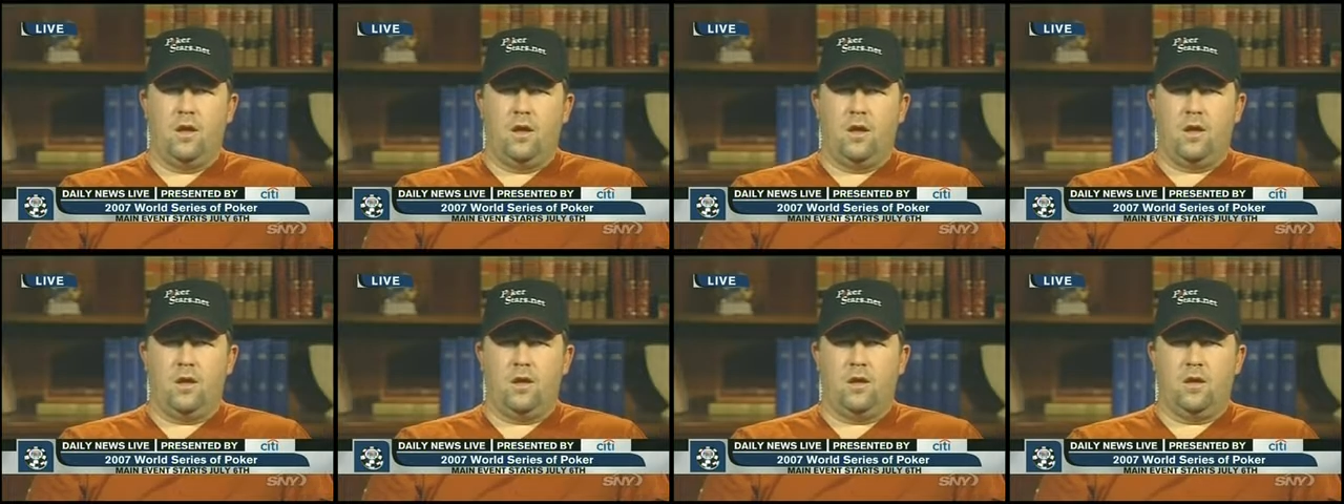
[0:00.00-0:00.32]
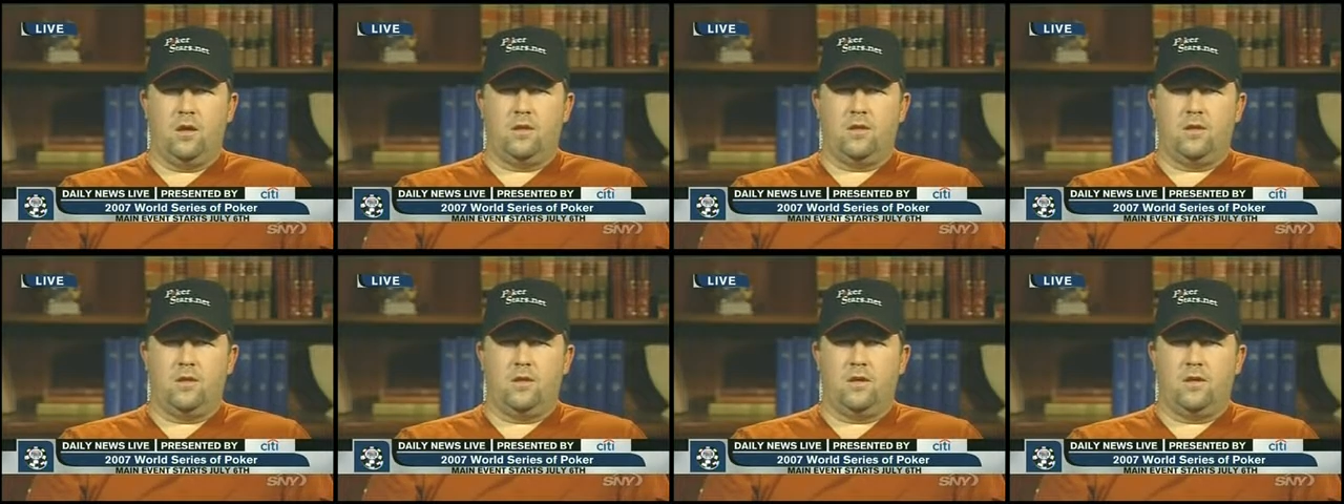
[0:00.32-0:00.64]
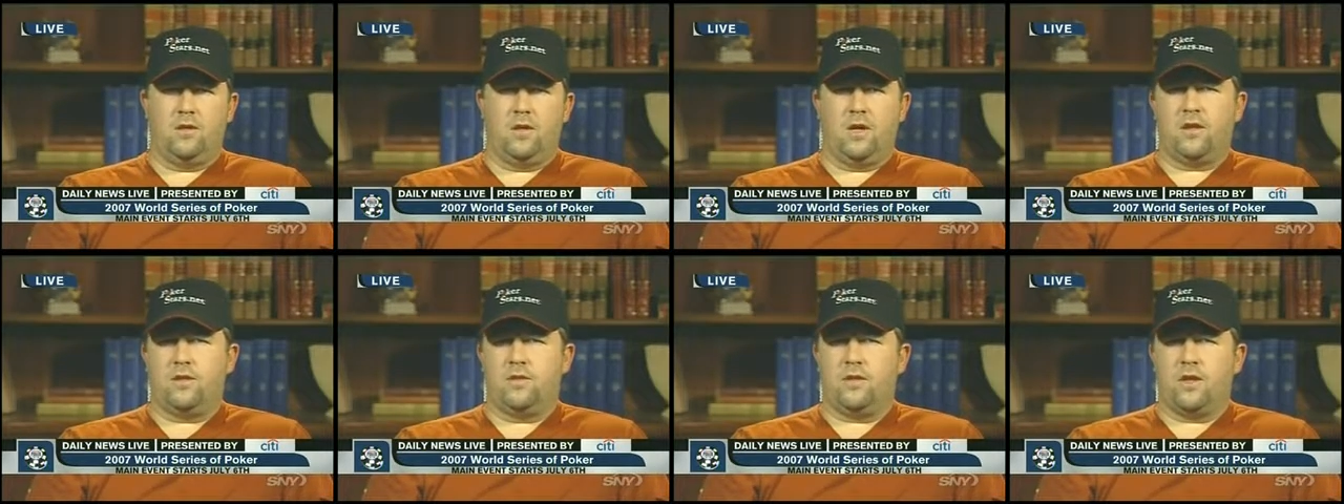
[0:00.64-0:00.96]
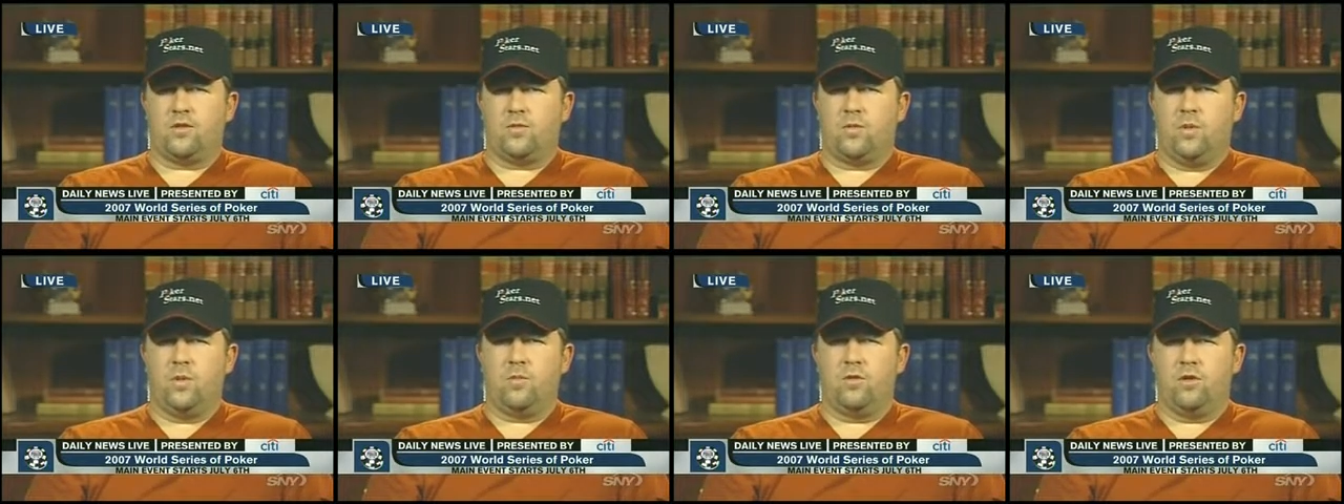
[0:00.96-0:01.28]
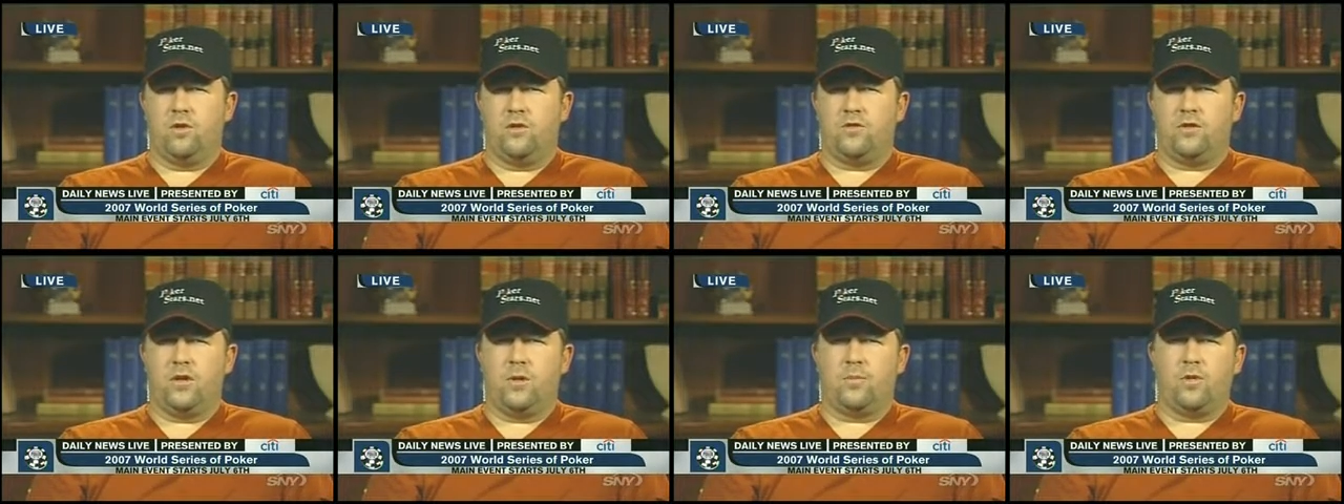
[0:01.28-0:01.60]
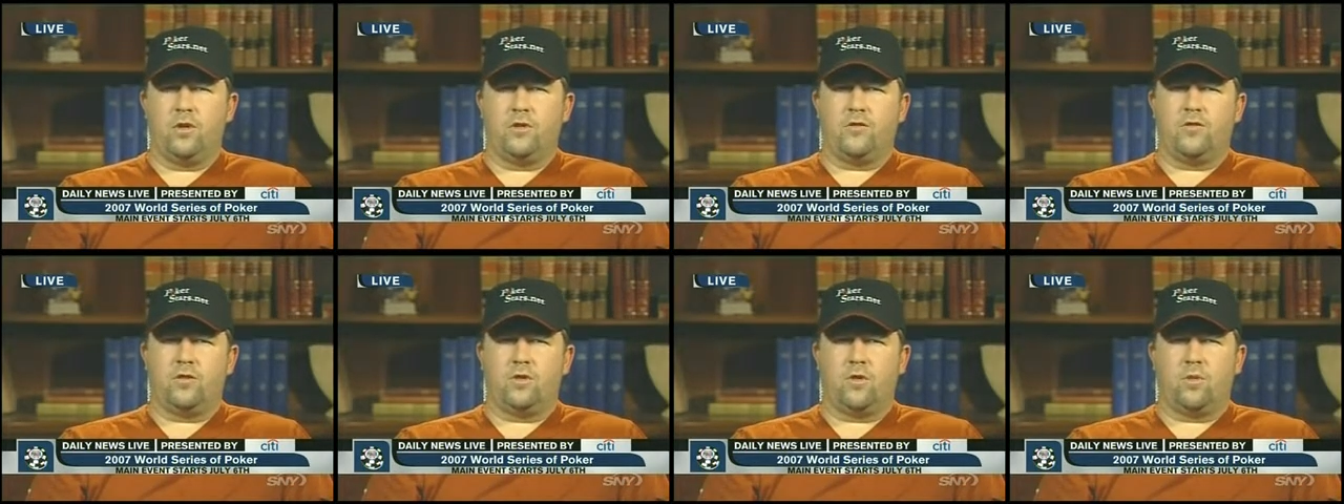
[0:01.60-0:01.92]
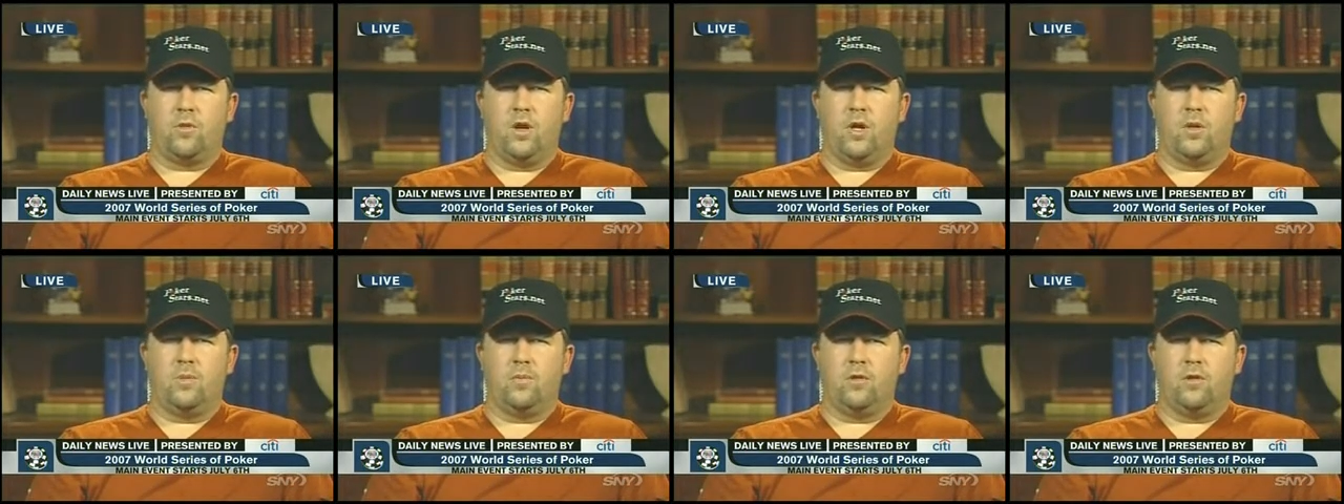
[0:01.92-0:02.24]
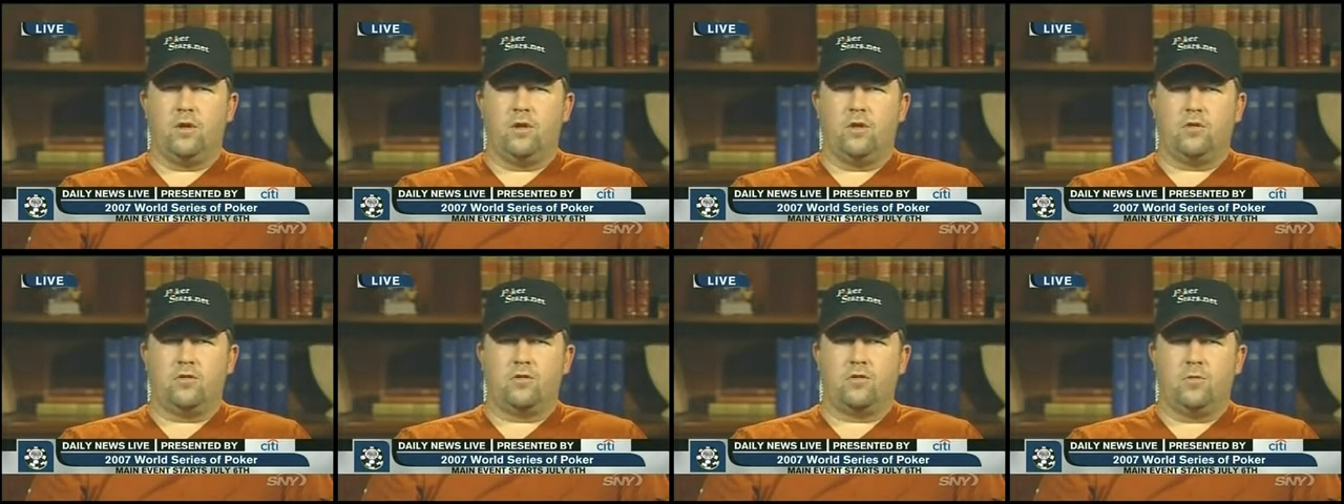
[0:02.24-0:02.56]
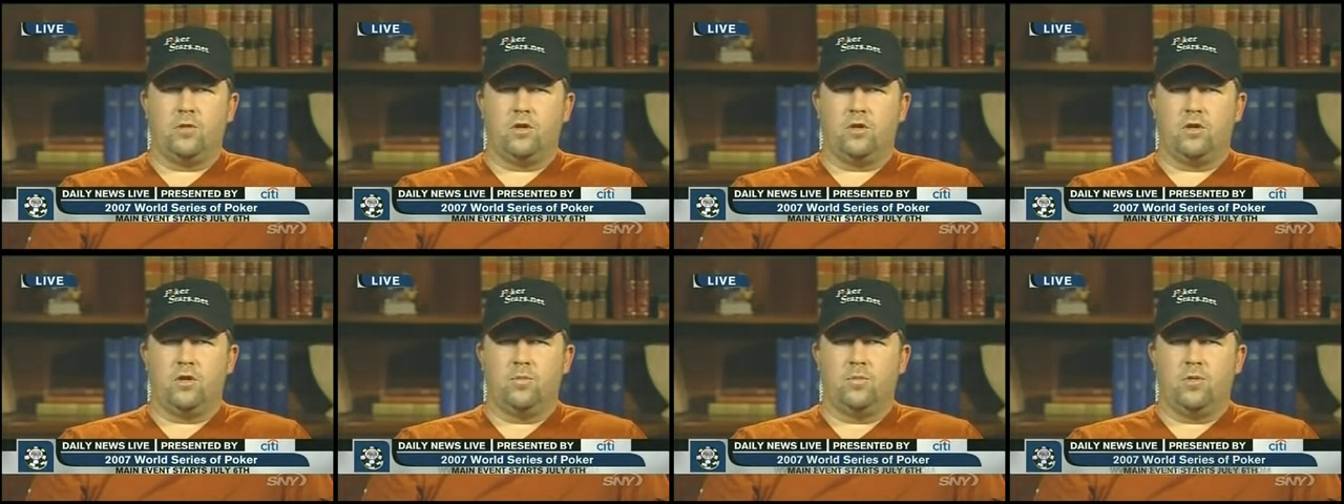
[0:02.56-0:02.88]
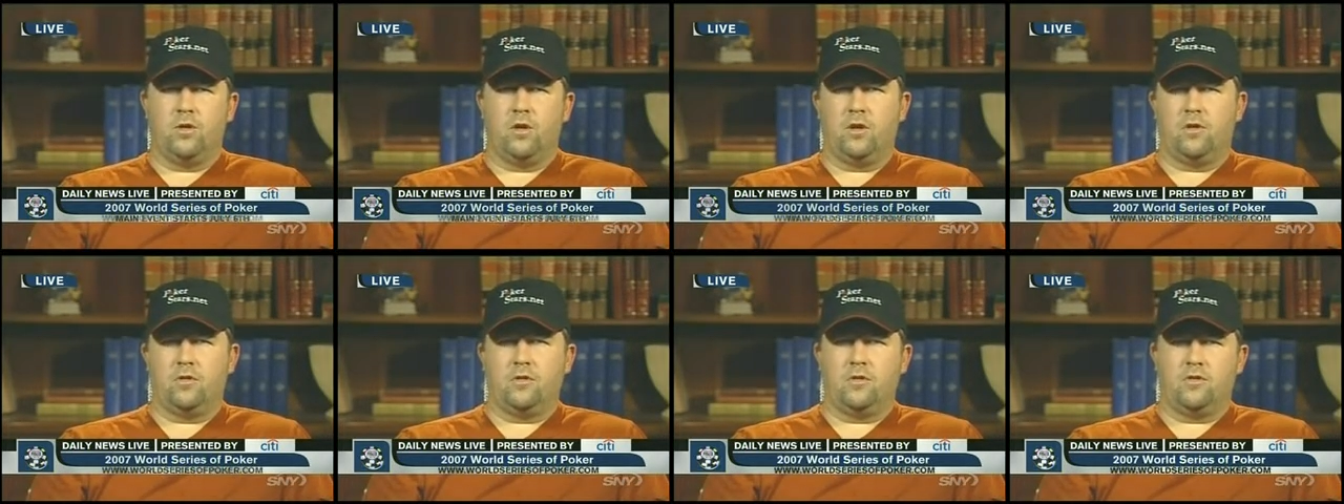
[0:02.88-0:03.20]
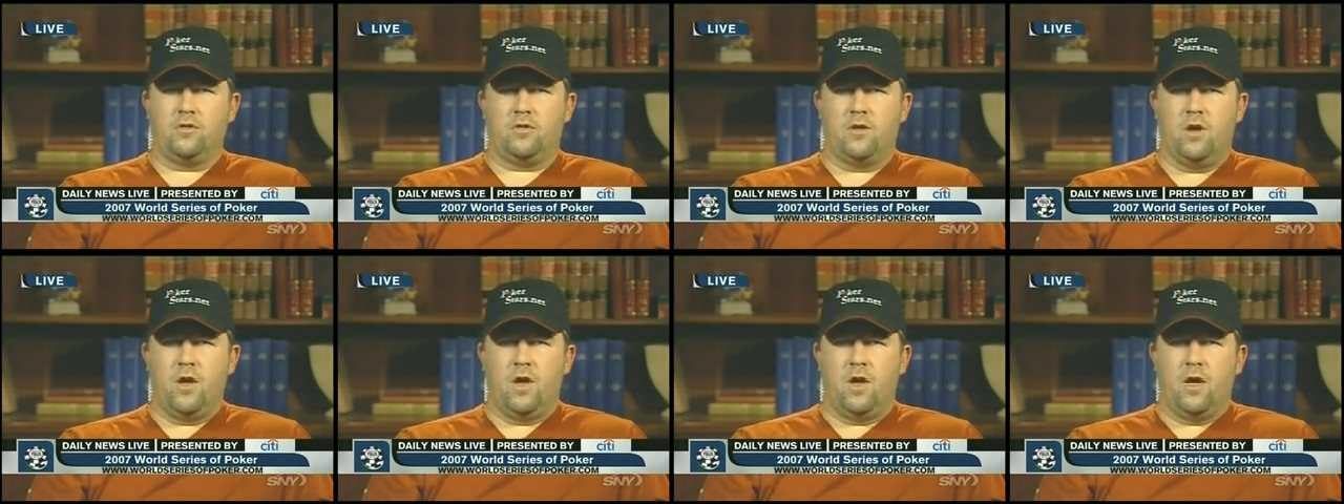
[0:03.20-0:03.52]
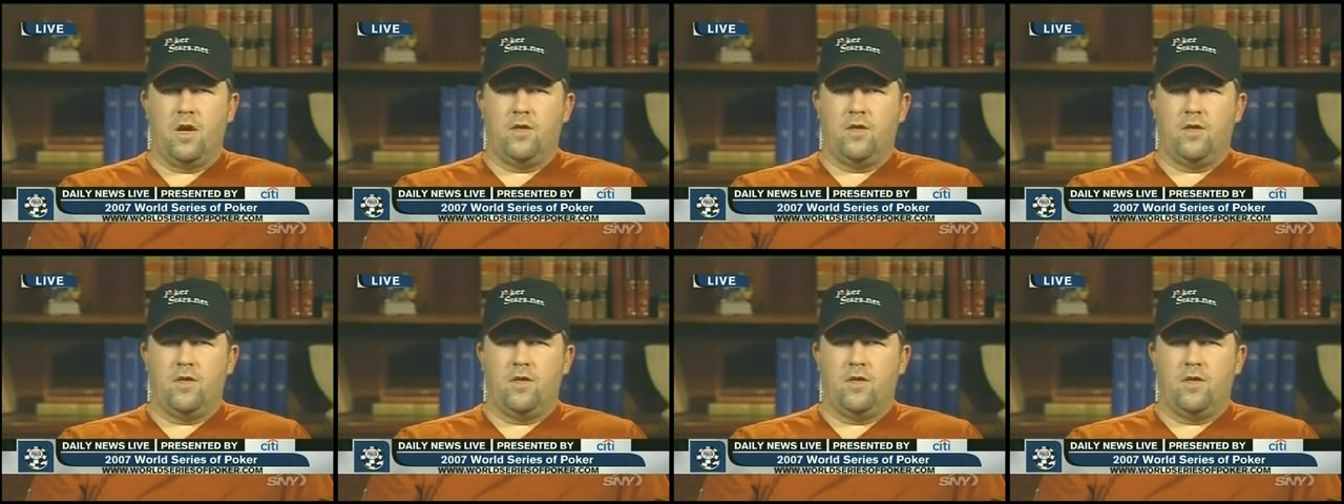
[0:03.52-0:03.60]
And that's what really separates the great players from the good players, is